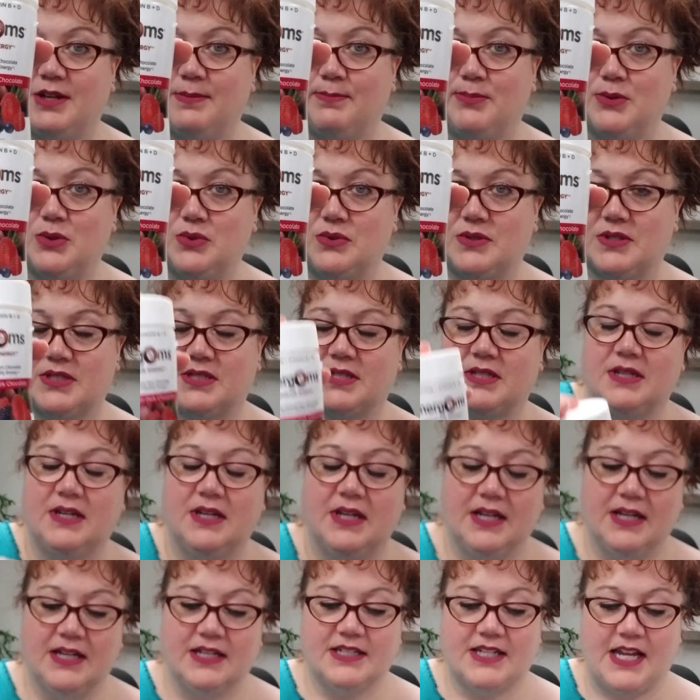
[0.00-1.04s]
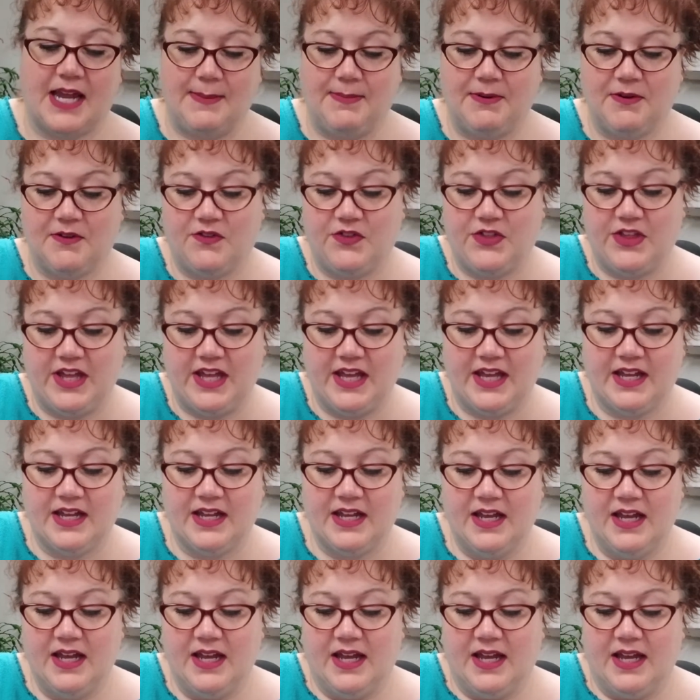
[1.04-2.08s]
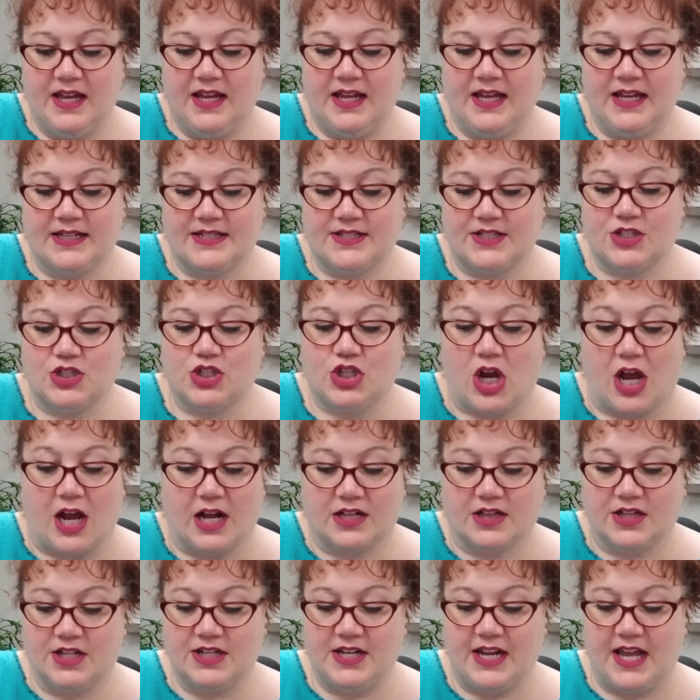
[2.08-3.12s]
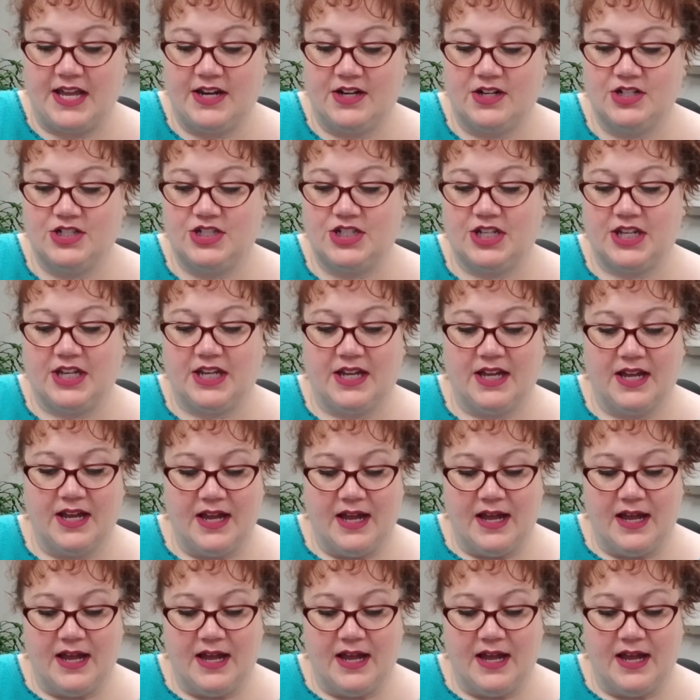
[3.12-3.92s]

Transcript: boost type of thing. It's chocolate energy.